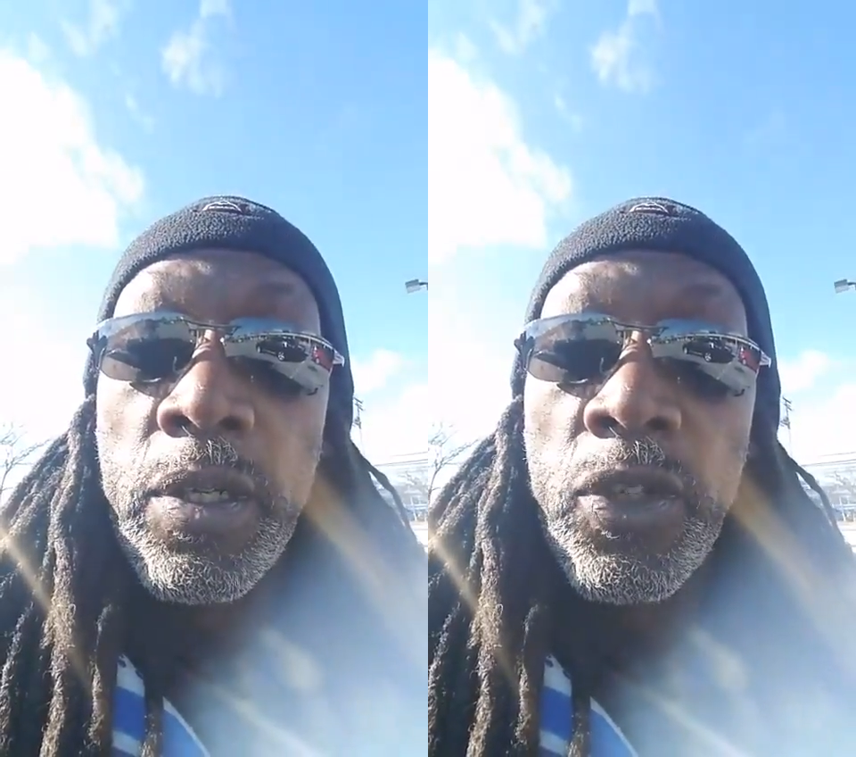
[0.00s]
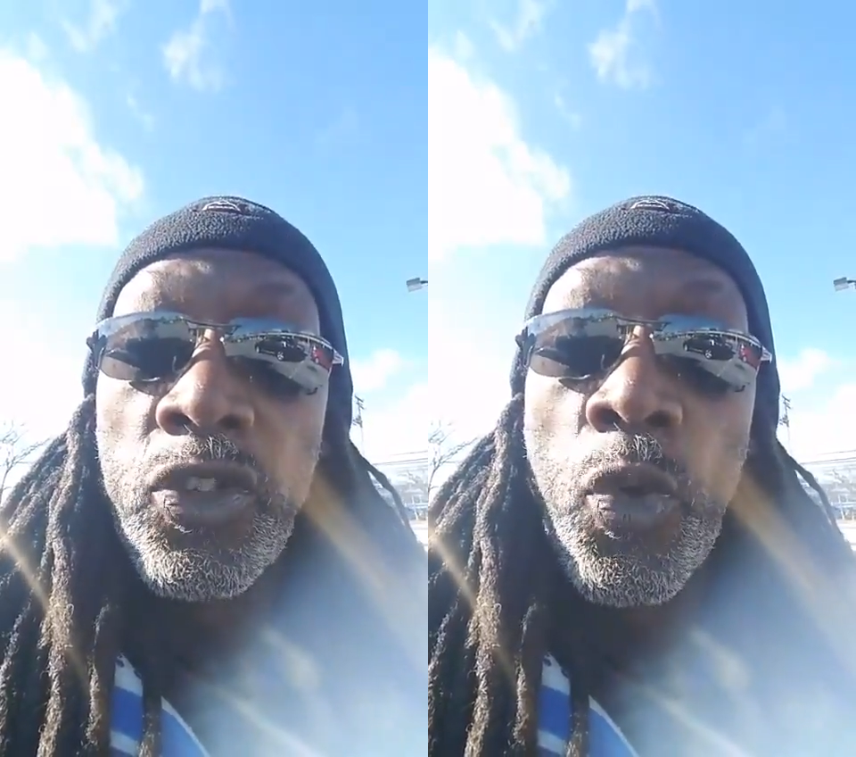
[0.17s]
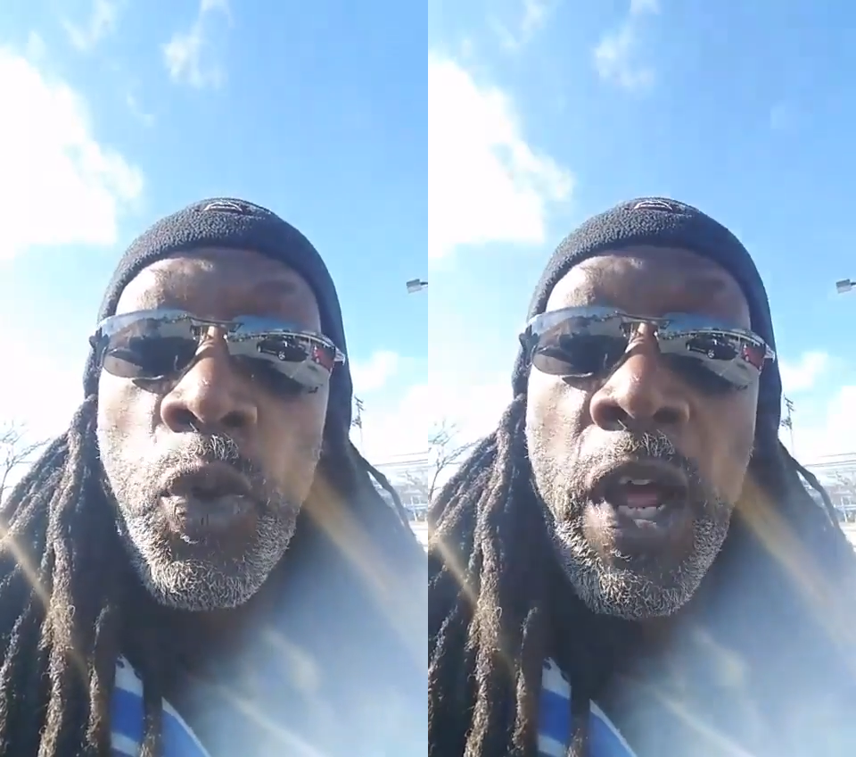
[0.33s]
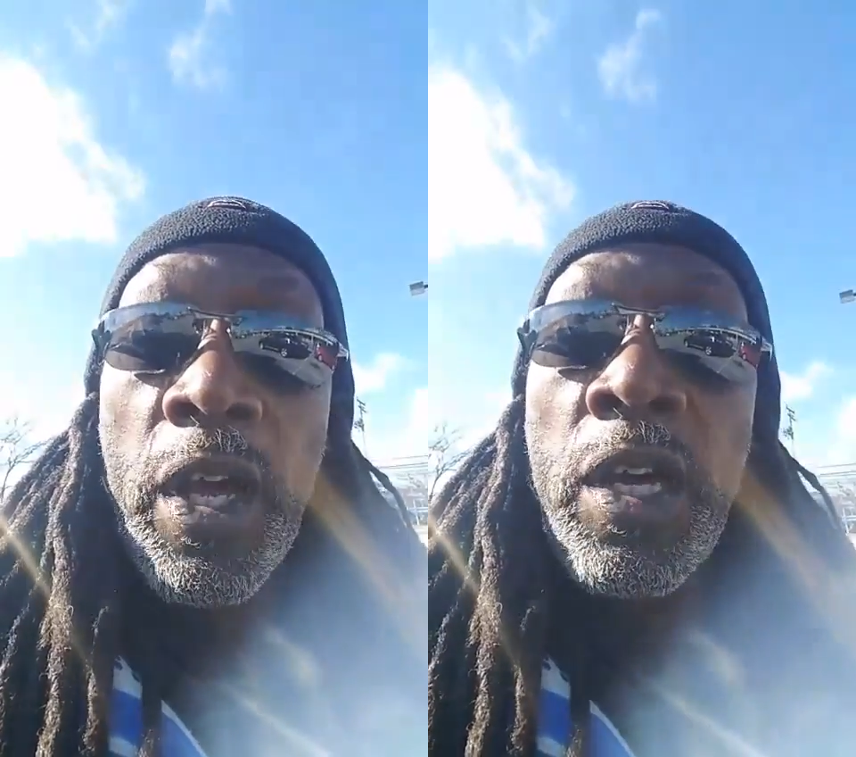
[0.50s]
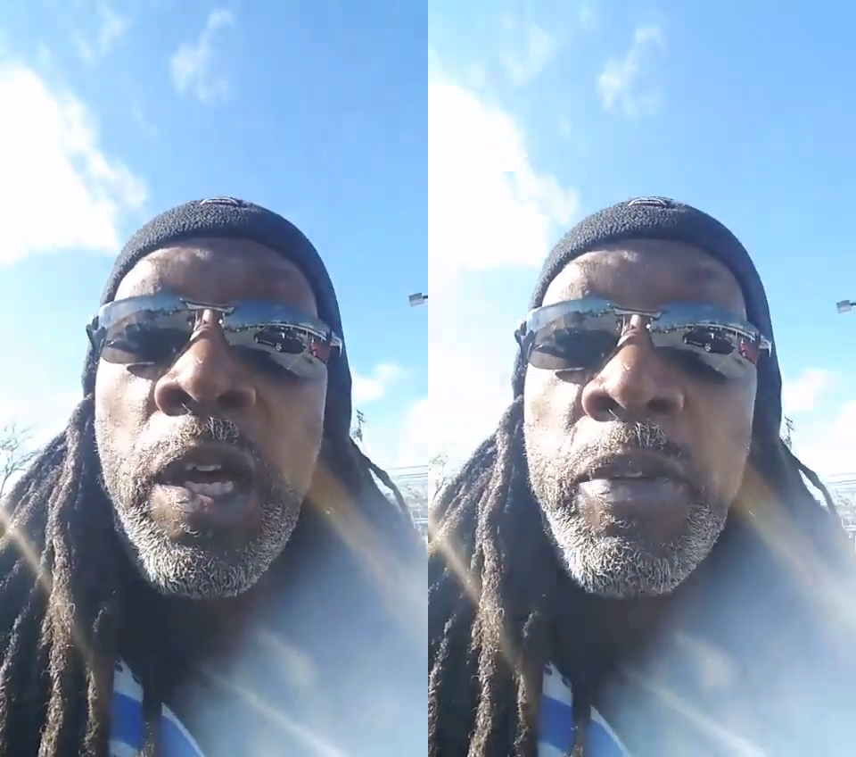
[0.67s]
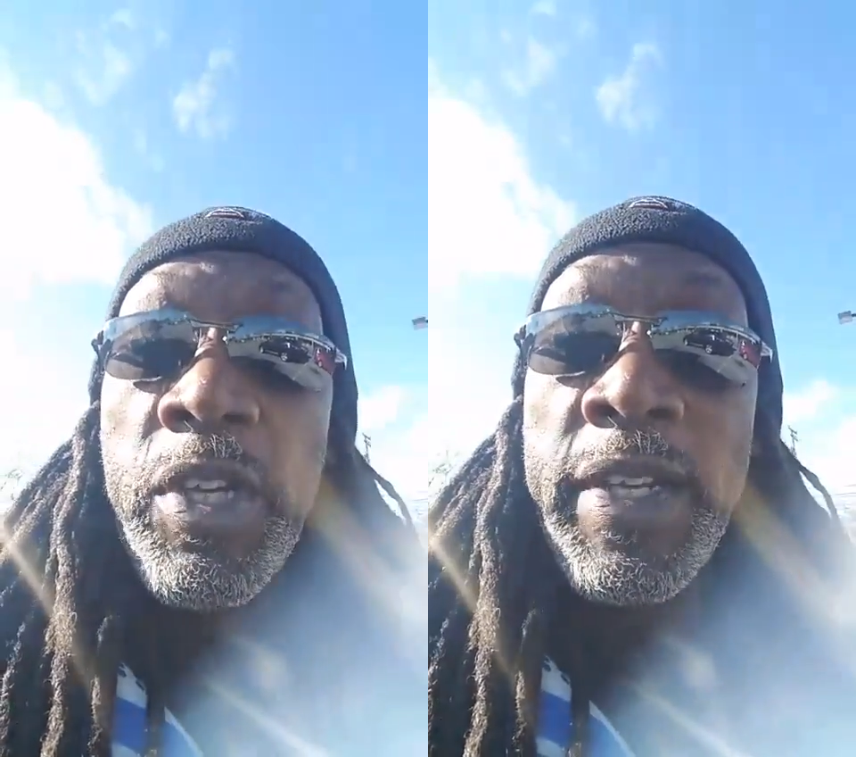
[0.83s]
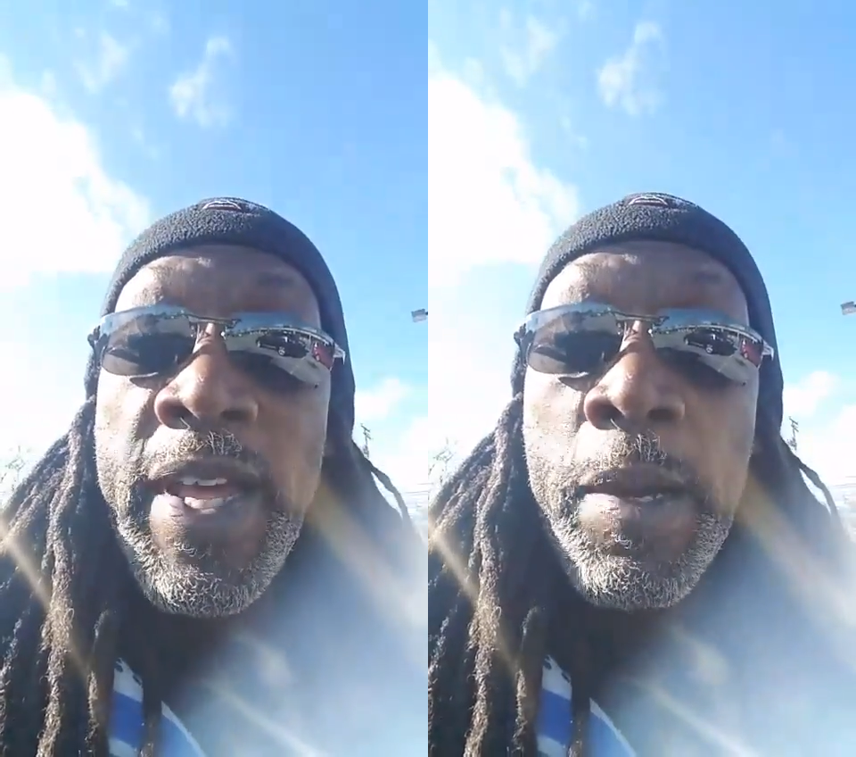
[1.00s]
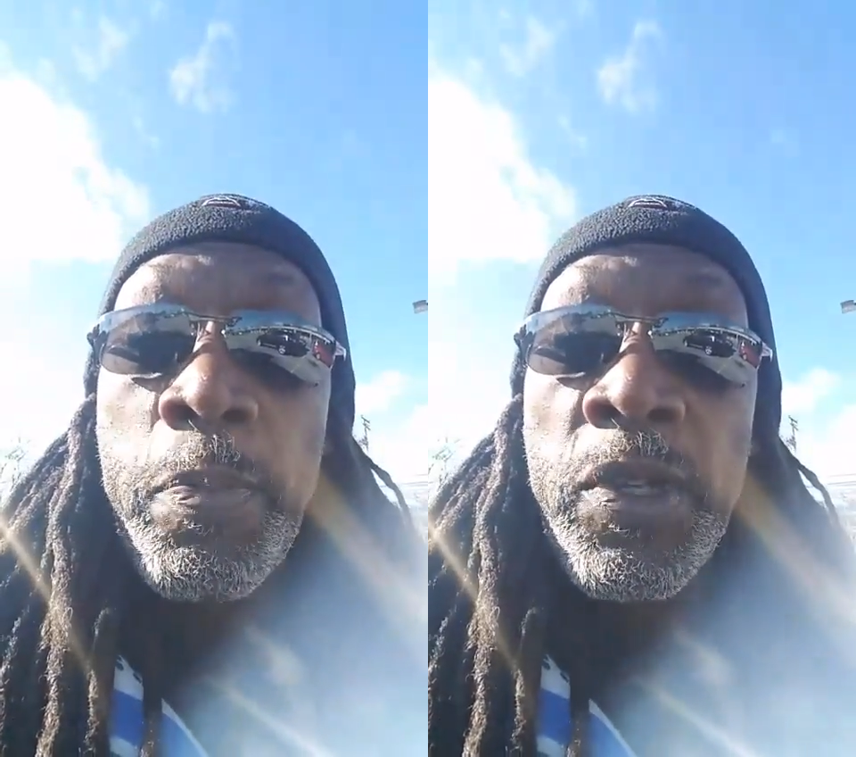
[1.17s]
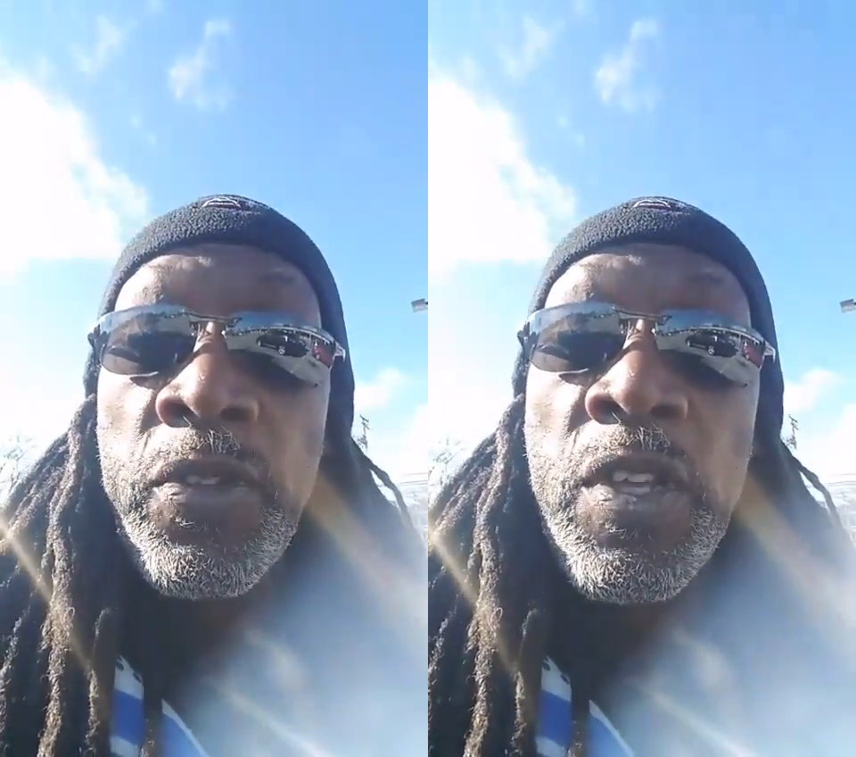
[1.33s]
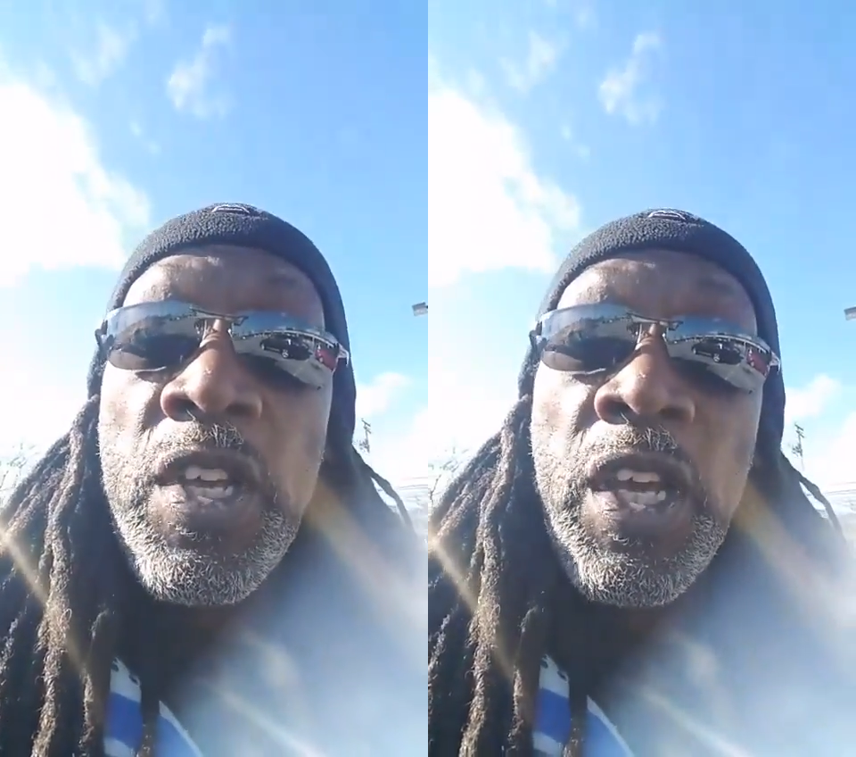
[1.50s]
So when I come to Annapolis